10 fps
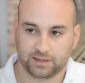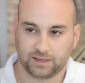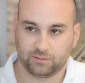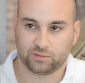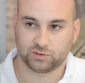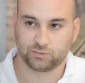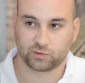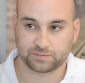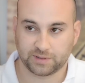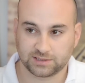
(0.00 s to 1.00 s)
It was more
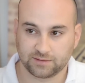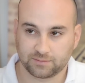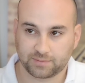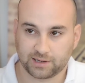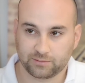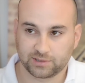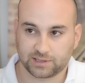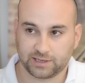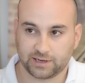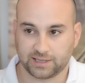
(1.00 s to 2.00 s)
expensive than power wheel
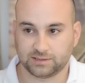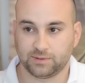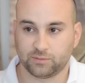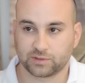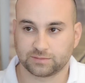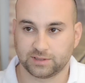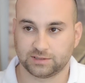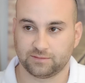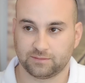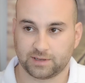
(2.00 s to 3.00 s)
cleaner. It had to be more
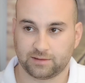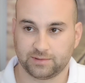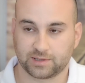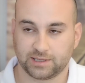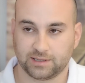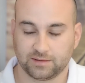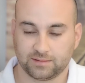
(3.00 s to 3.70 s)
expensive than power wheel cleaner.